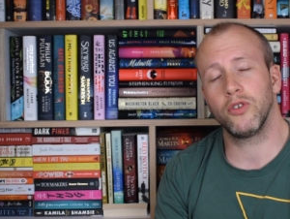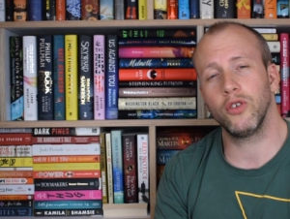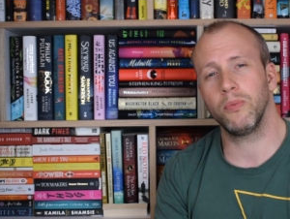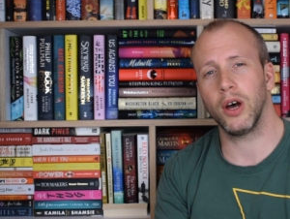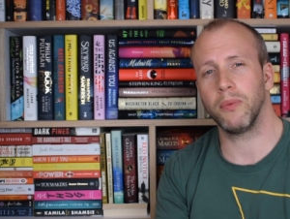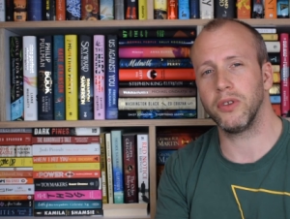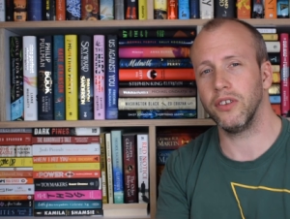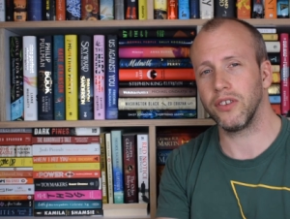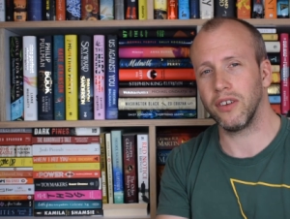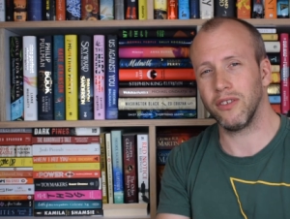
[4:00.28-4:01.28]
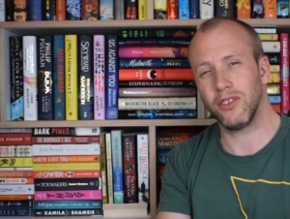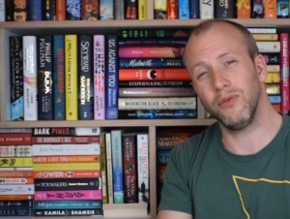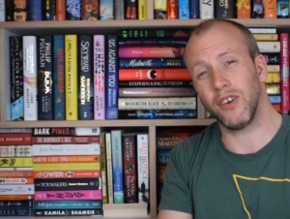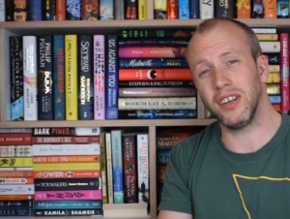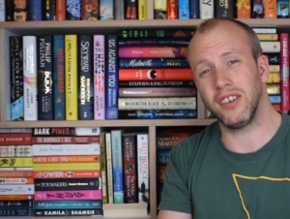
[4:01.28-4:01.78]
two purposes and two
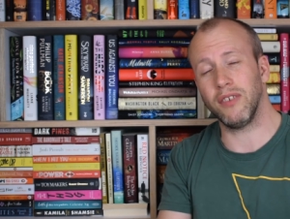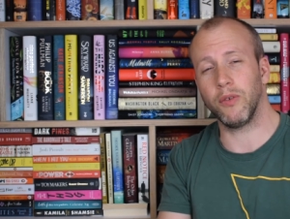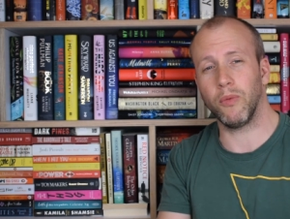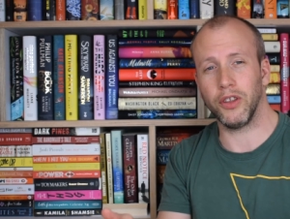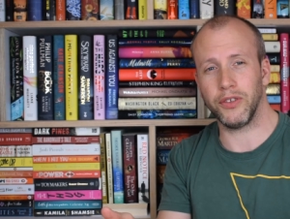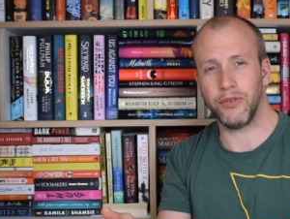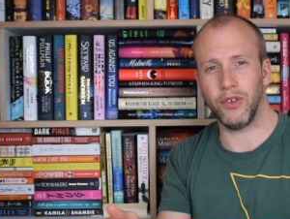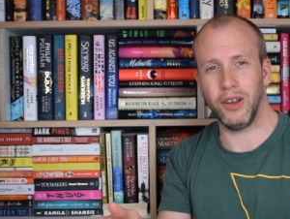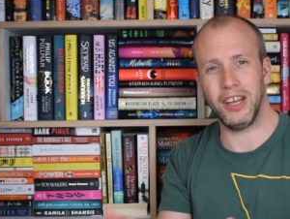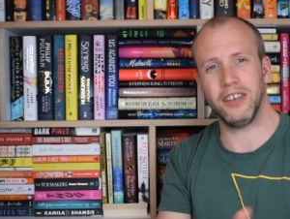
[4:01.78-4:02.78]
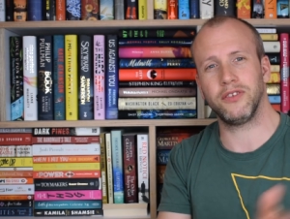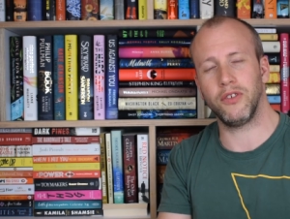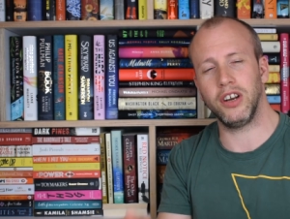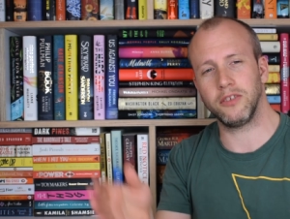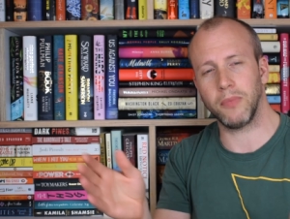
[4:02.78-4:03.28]
very different ones for each
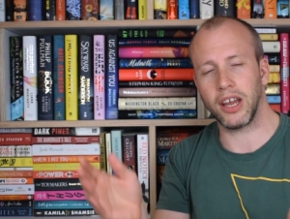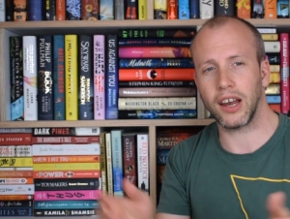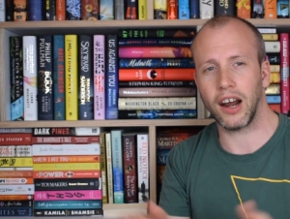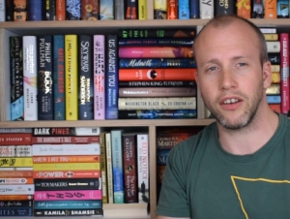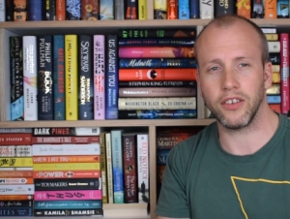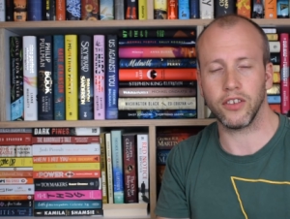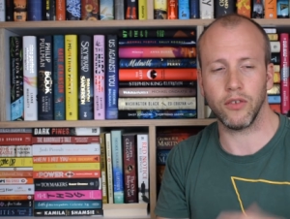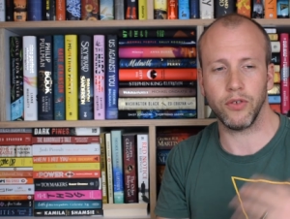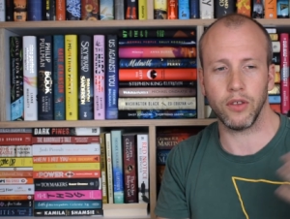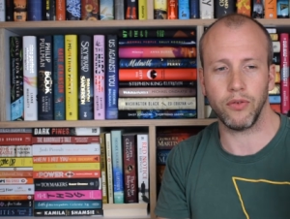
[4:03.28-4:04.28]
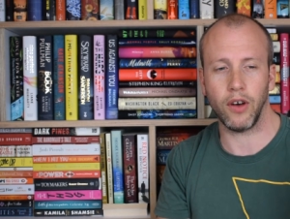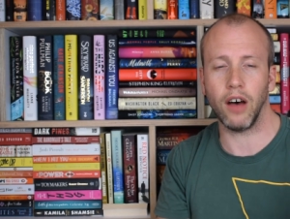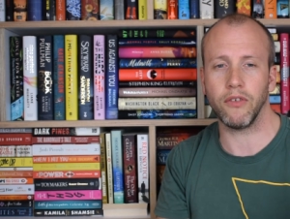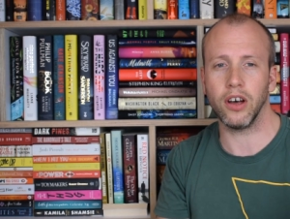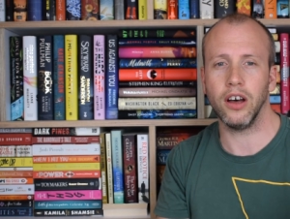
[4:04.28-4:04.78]
for each main character. So for the
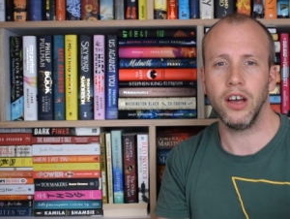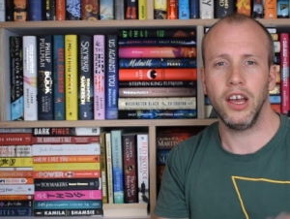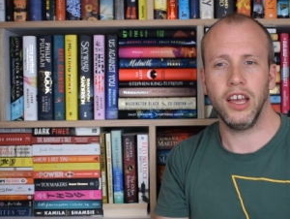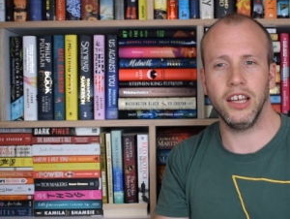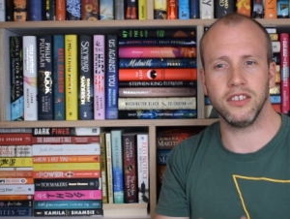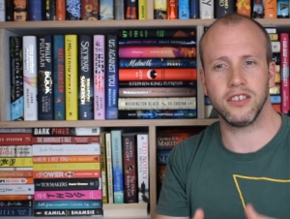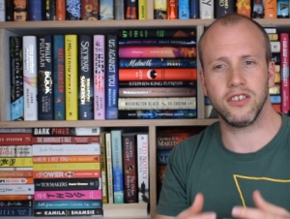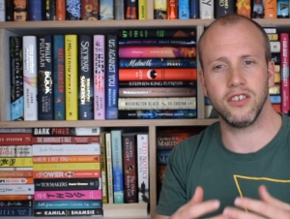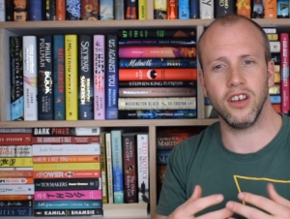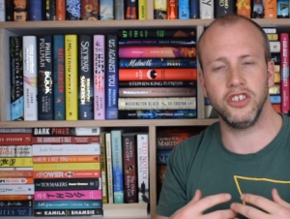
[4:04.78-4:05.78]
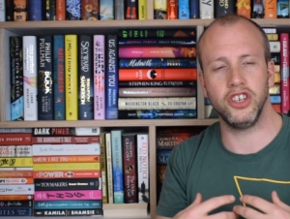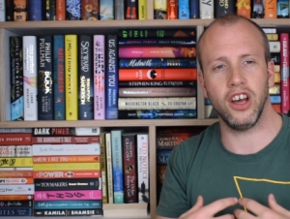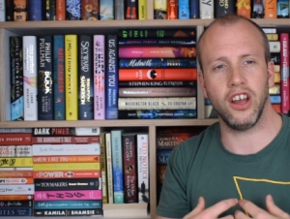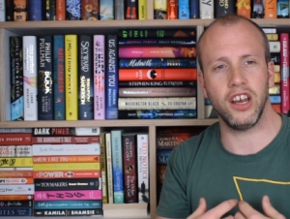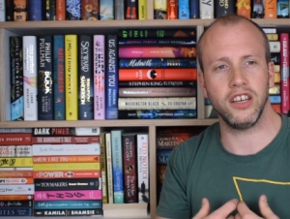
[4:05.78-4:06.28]
father, it's a
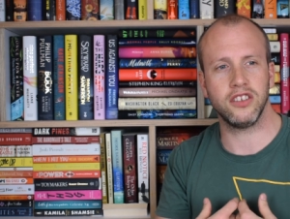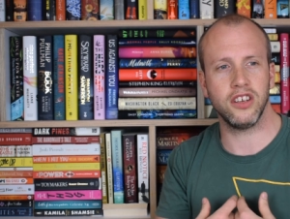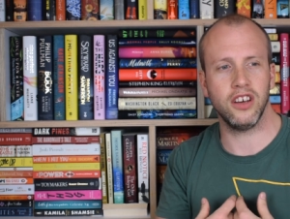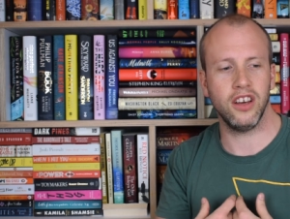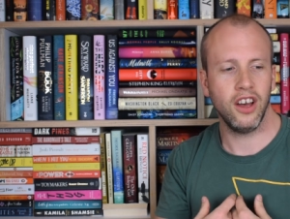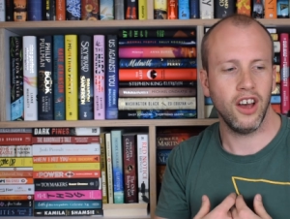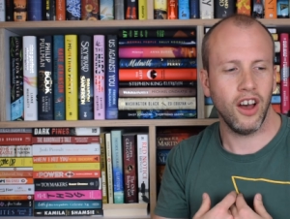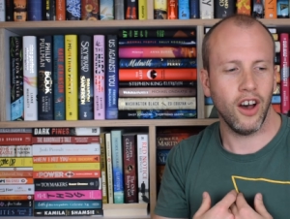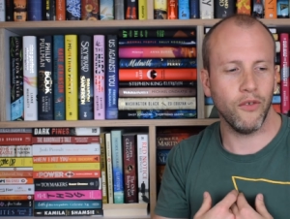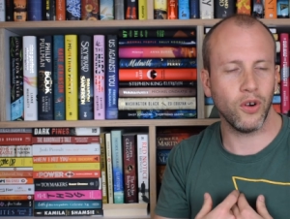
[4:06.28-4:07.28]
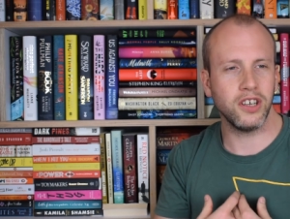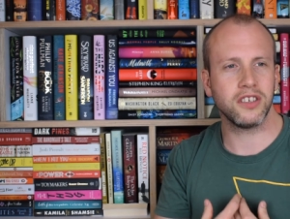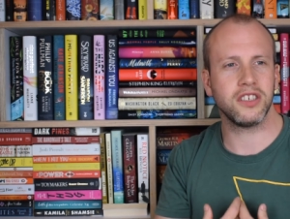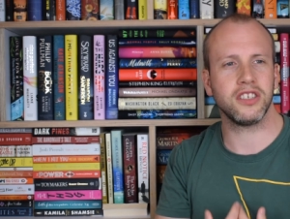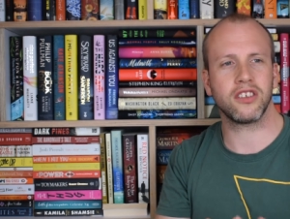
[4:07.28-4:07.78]
journey to voyage
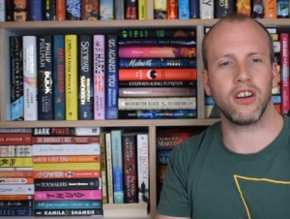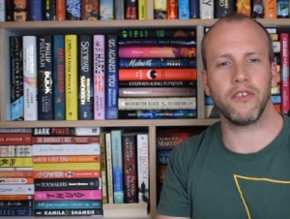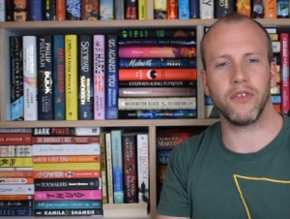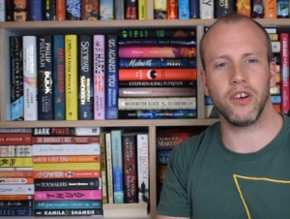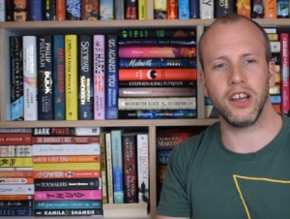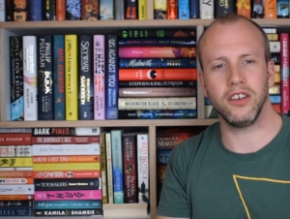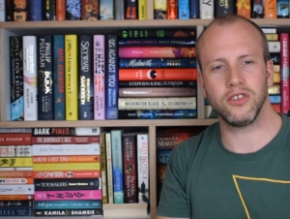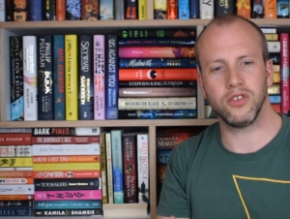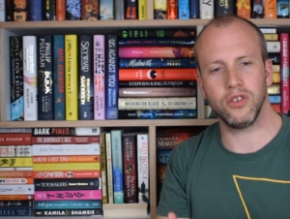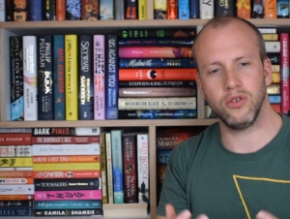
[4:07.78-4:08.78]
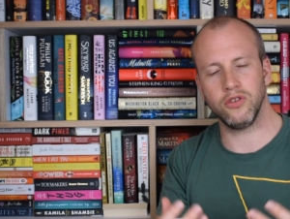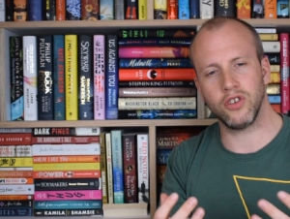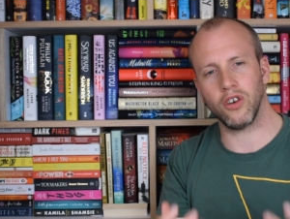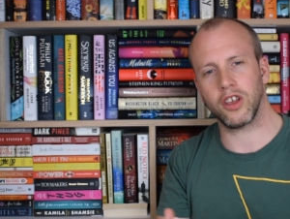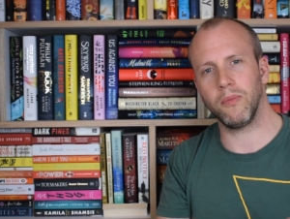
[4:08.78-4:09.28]
of Discovery to
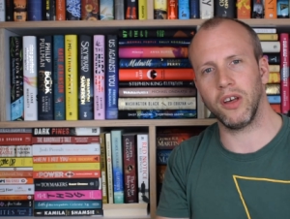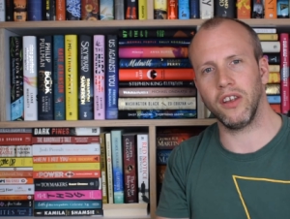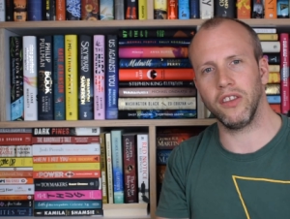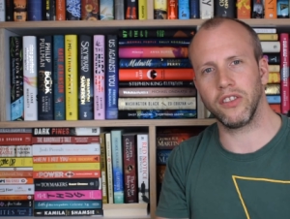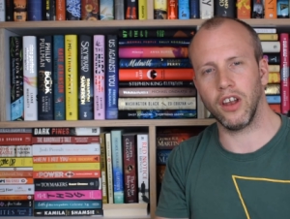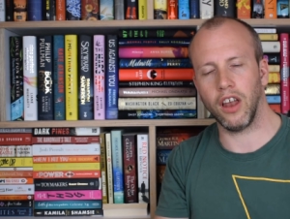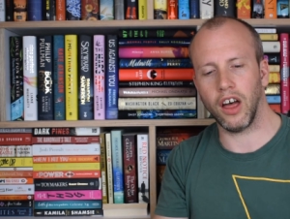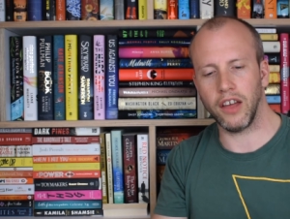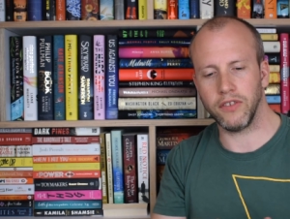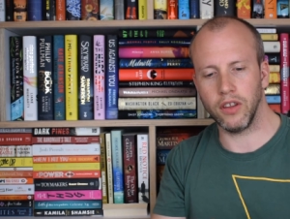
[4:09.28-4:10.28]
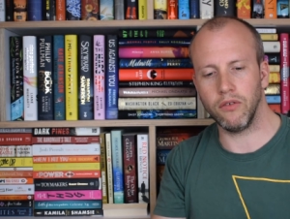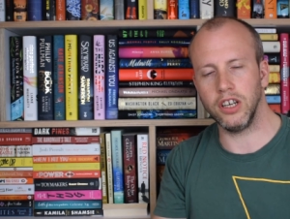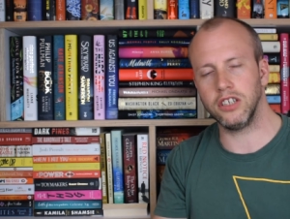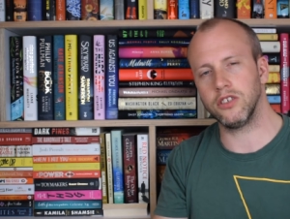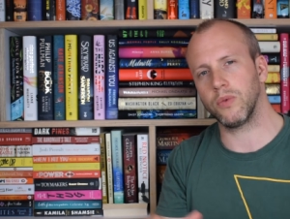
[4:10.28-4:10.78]
document the lives and the
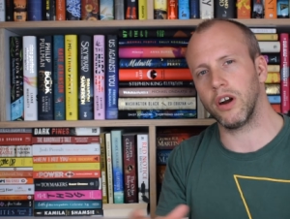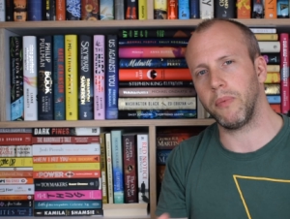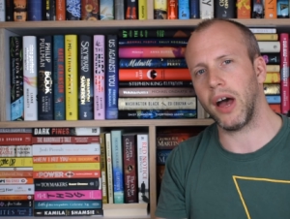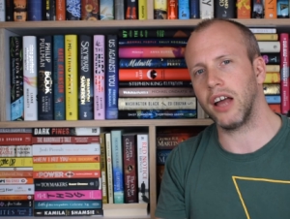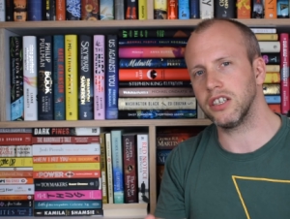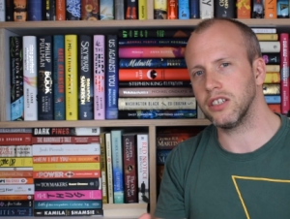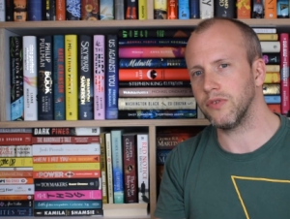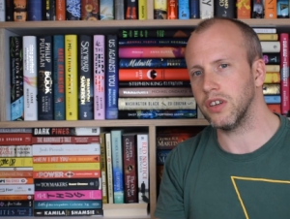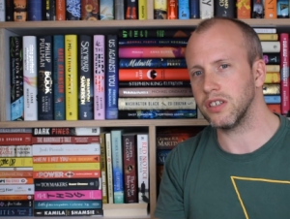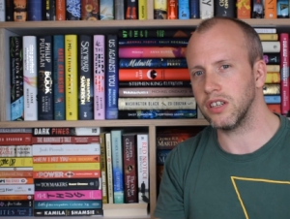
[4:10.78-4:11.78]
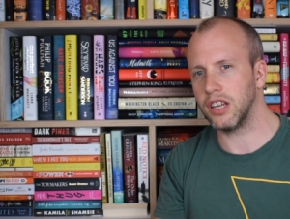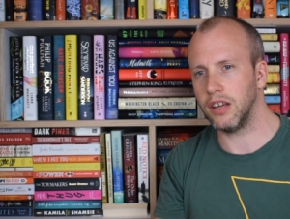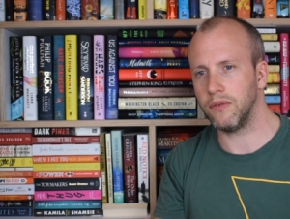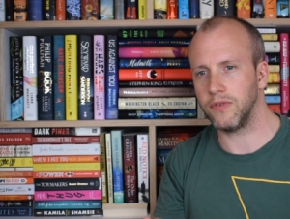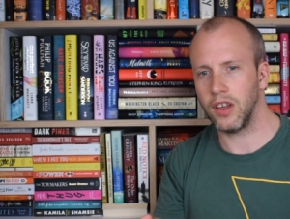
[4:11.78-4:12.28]
regions where Apaches first
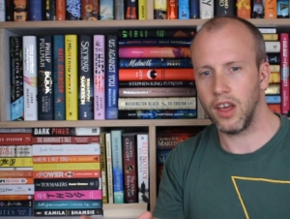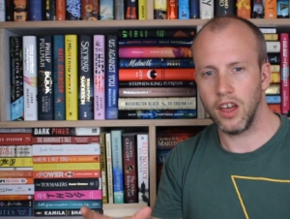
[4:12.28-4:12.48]
lived,